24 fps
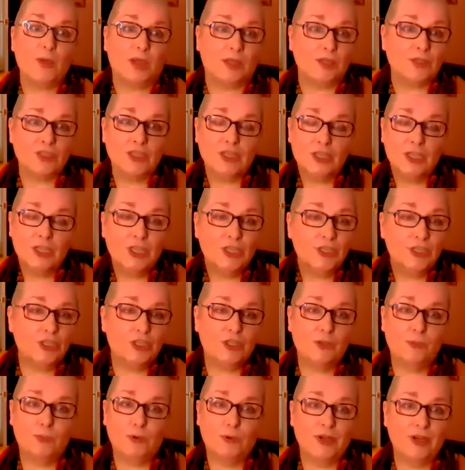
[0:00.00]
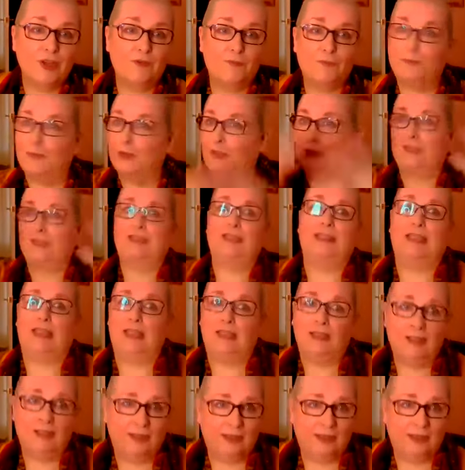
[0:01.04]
much to the point of bursting.